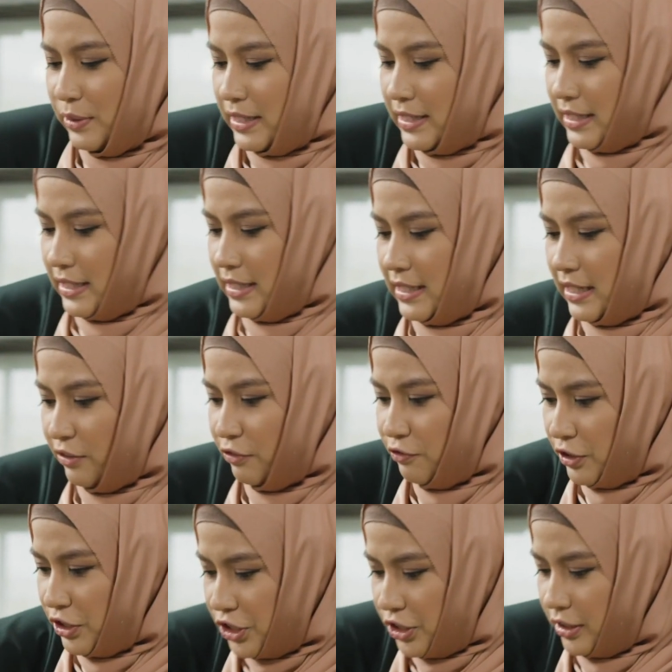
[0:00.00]
once it's
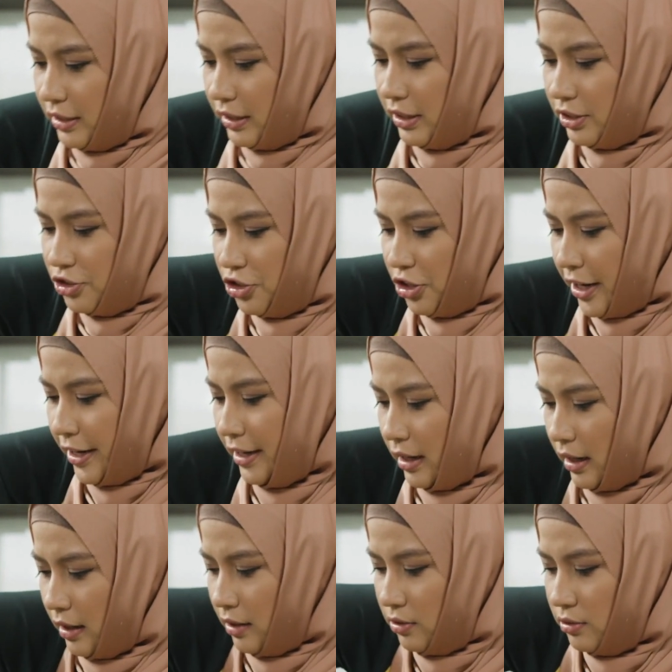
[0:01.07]
sufficiently dried
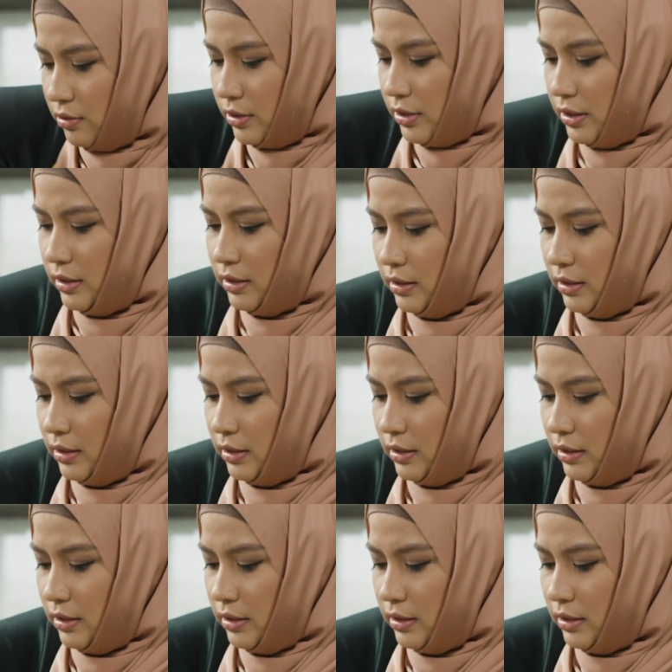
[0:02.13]
out,